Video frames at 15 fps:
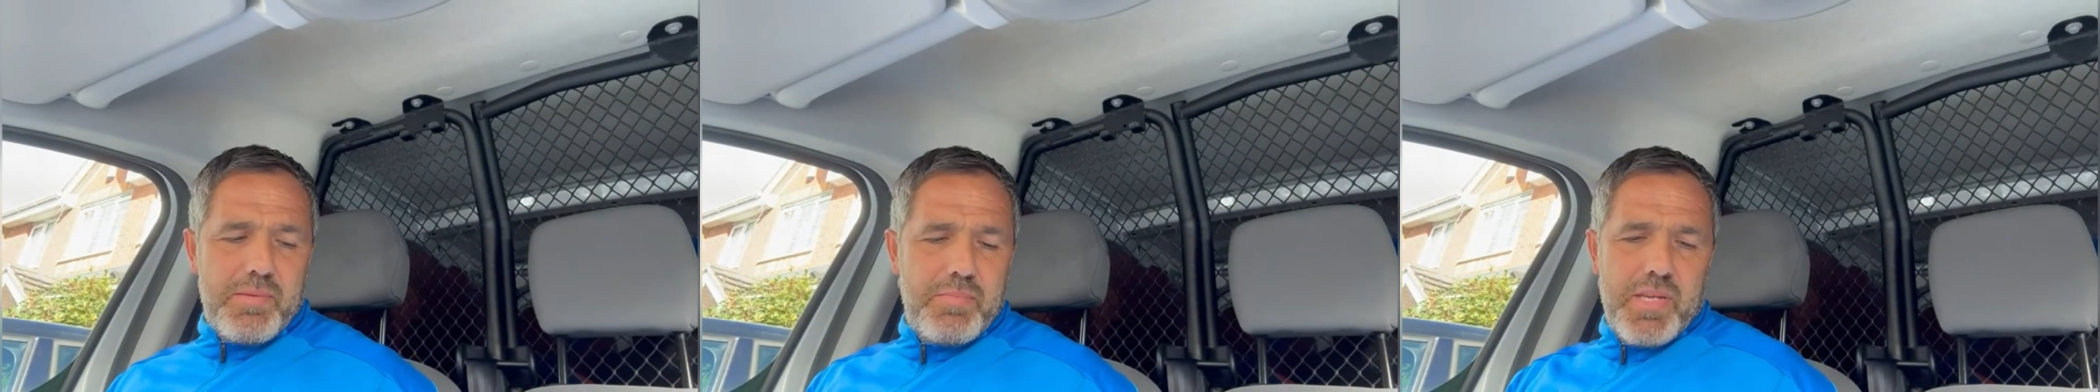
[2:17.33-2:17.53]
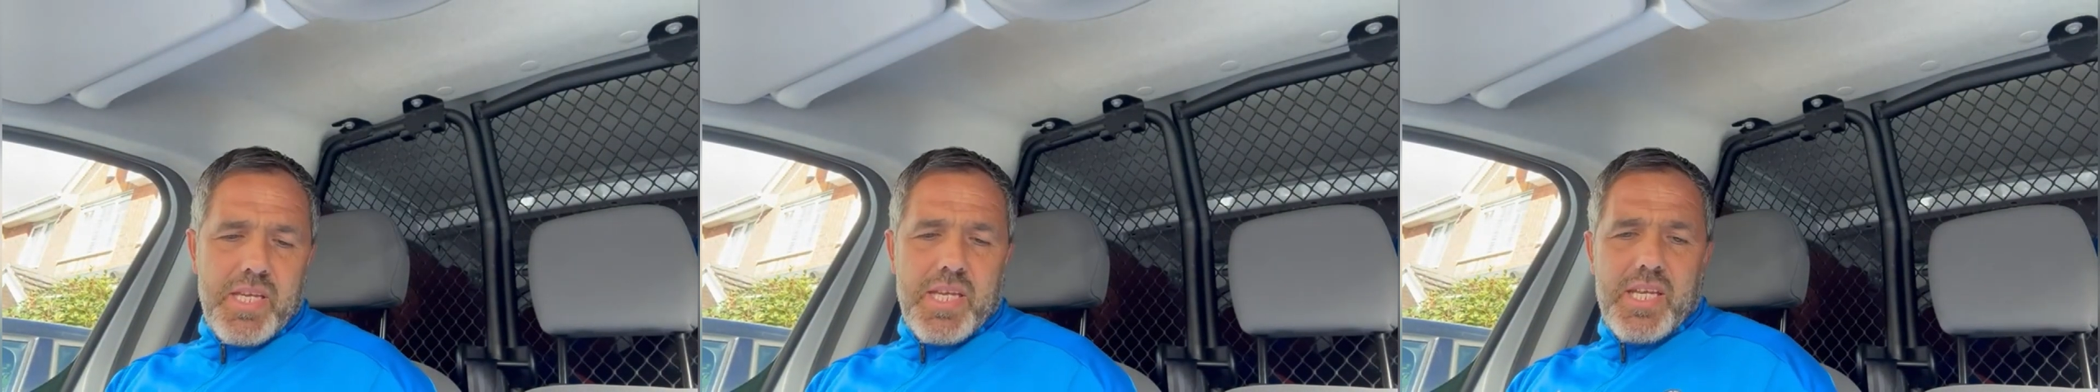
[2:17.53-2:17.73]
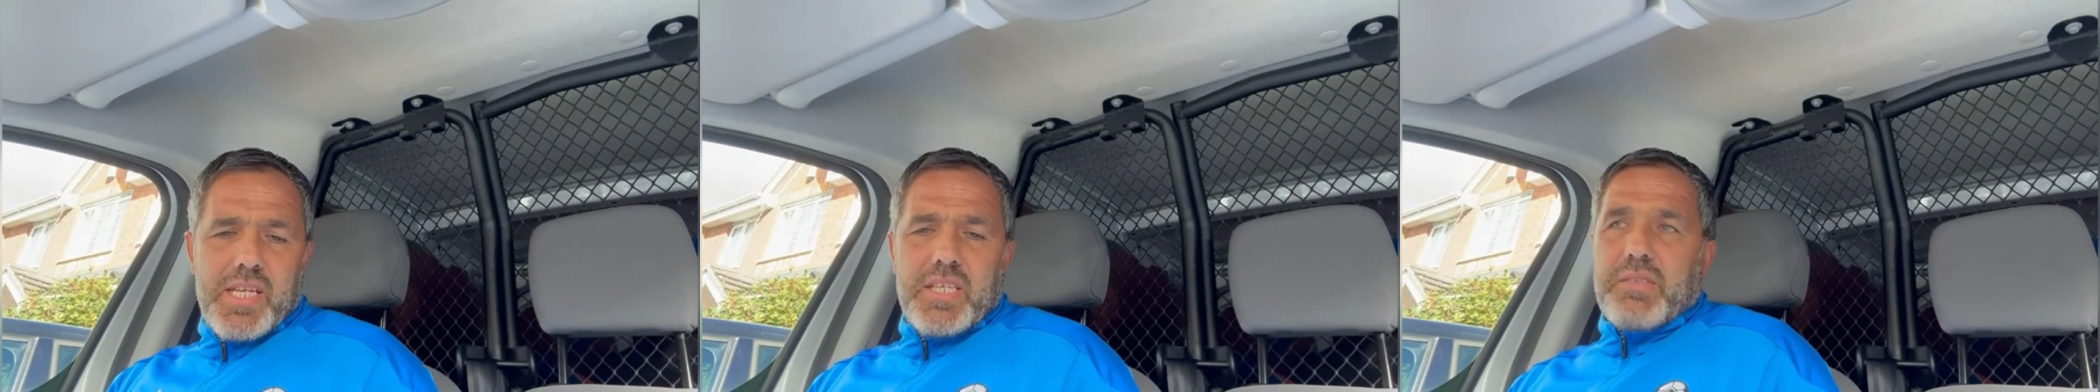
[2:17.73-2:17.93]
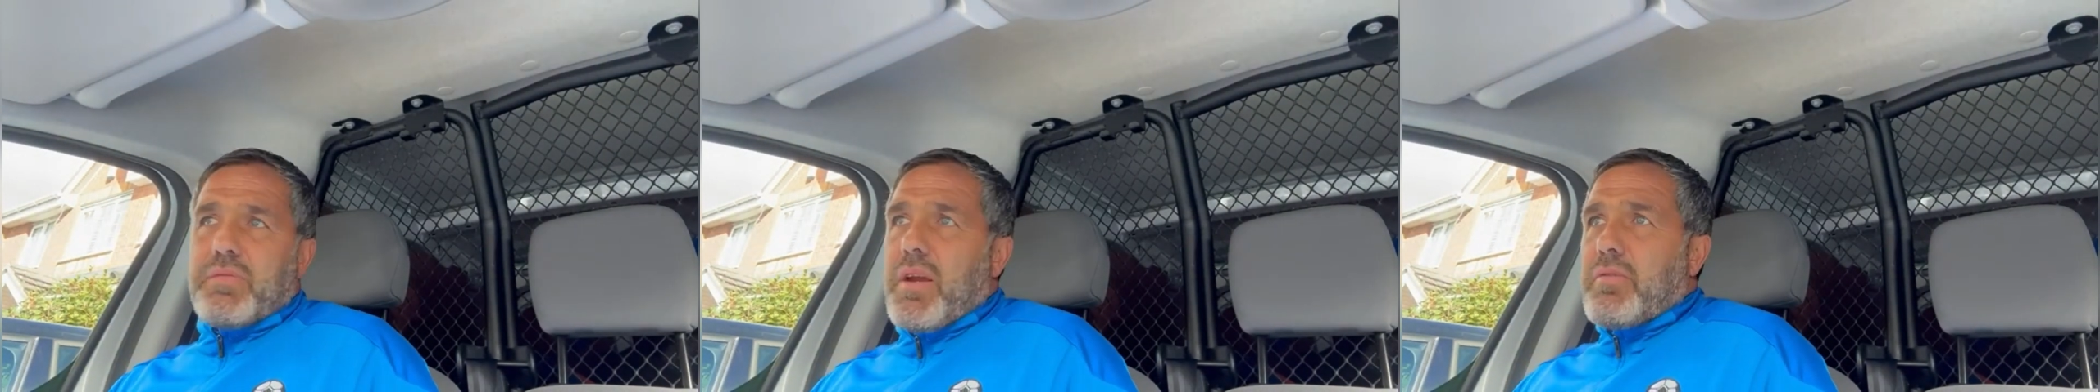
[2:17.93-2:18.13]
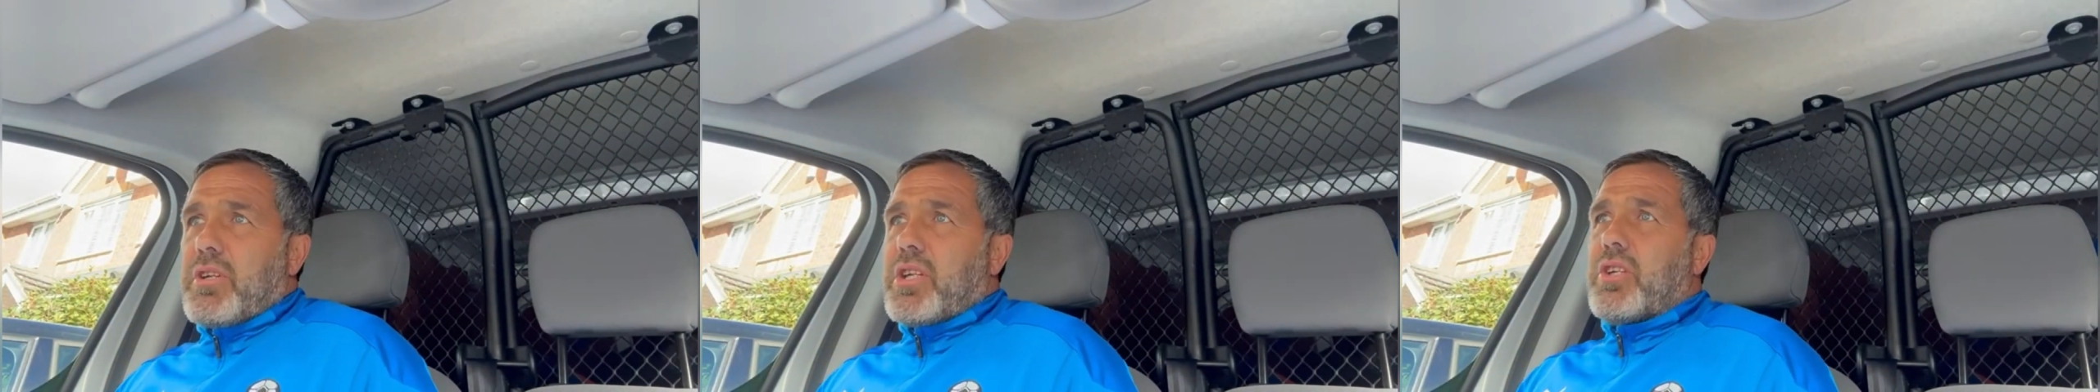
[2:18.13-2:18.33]
minute is
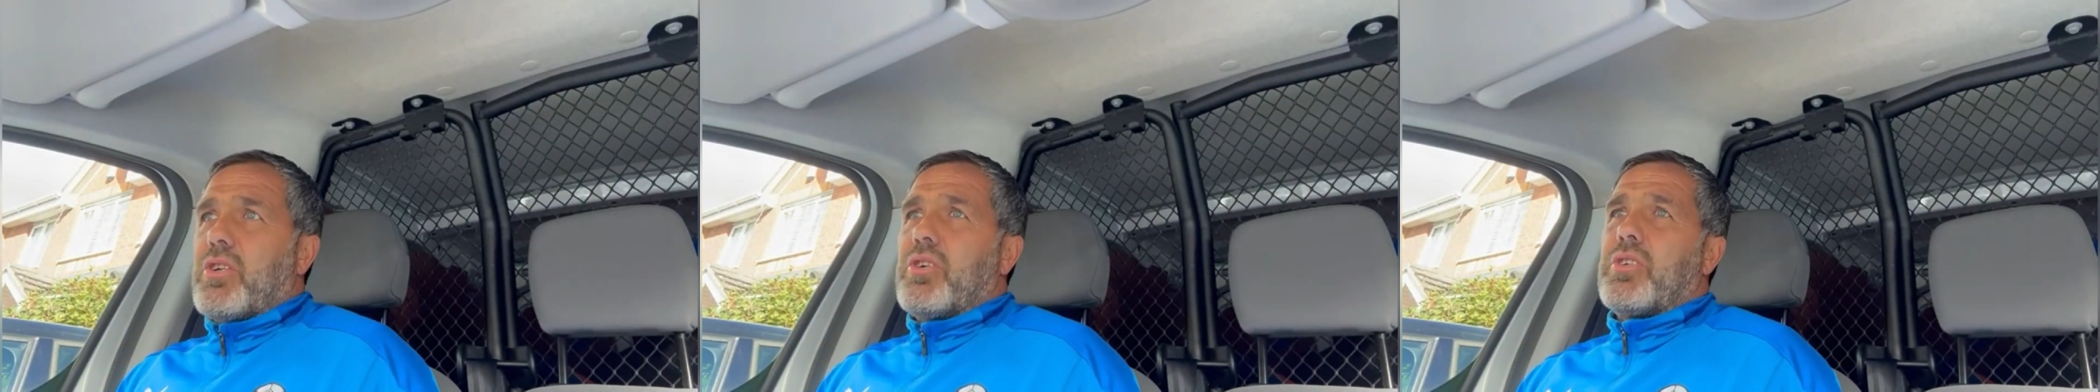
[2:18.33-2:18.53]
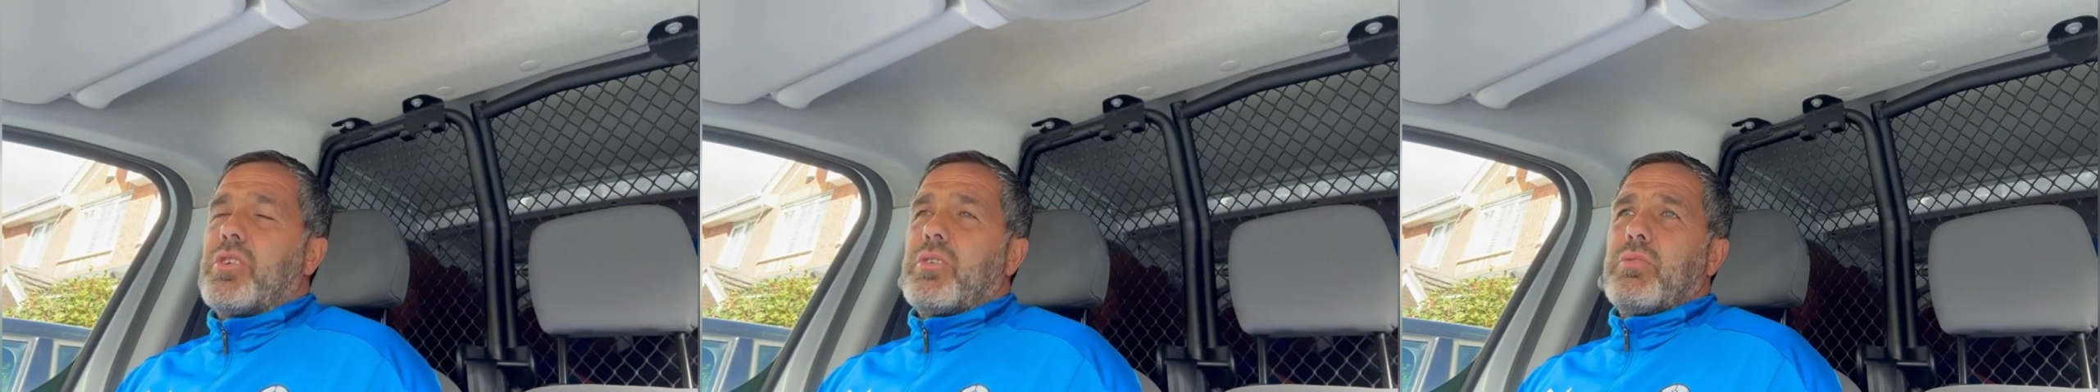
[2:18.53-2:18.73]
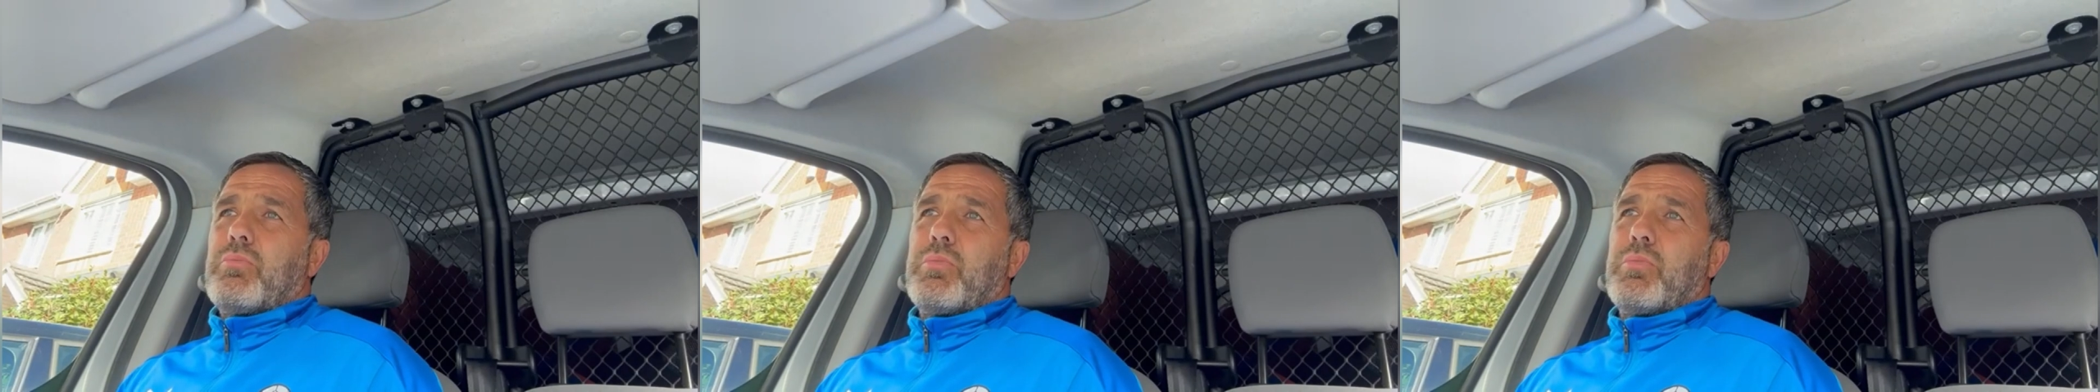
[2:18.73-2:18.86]
very good.